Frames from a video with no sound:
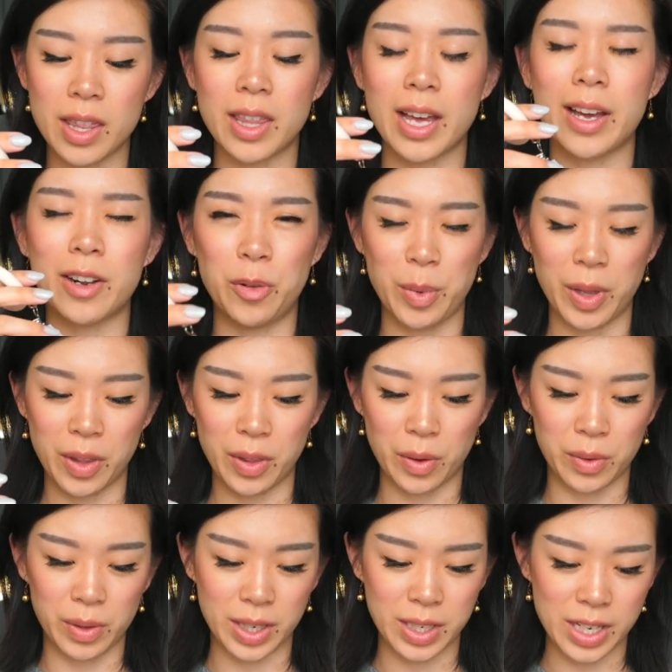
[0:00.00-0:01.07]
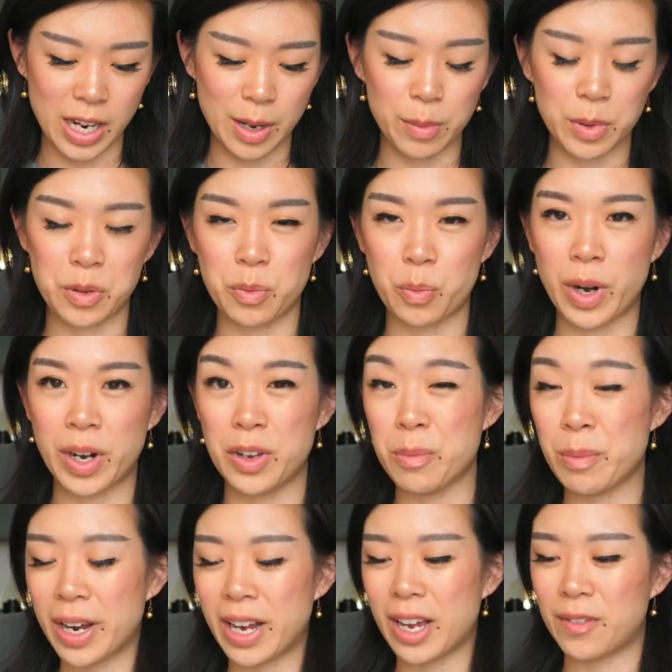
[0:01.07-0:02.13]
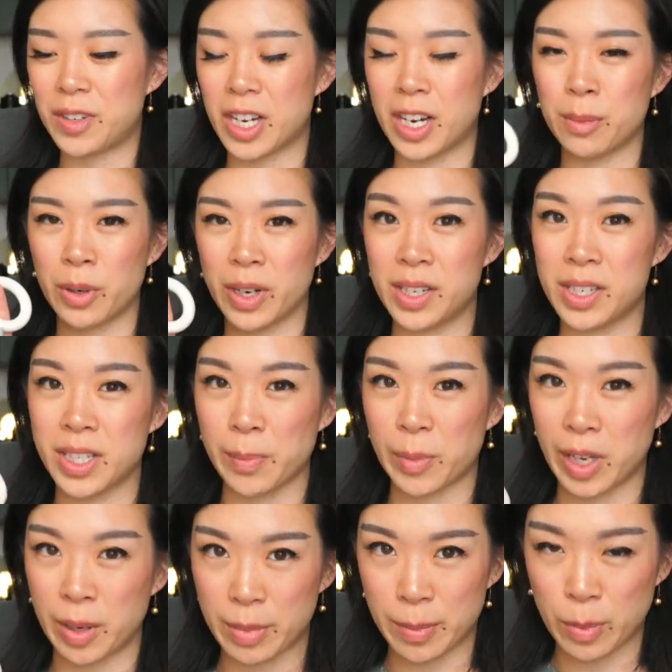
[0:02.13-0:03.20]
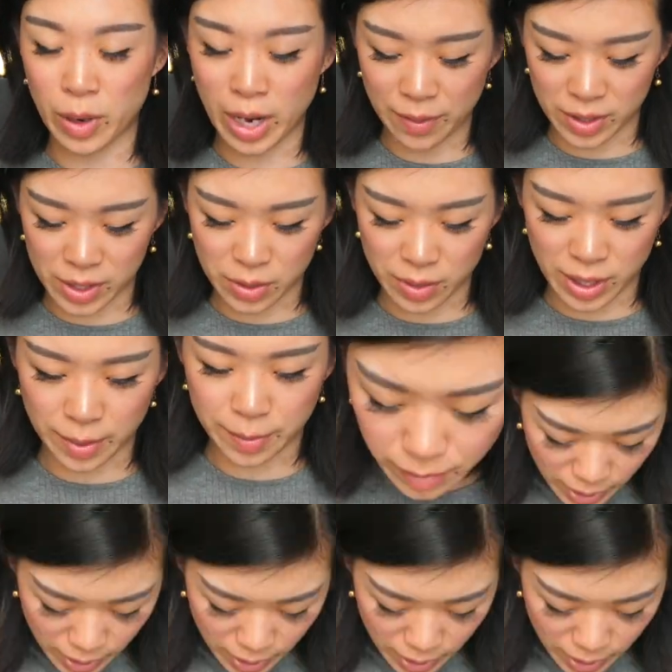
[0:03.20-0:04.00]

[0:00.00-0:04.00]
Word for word: that'll be the only time you where you might have to upgrade to something a bit more heavy duty.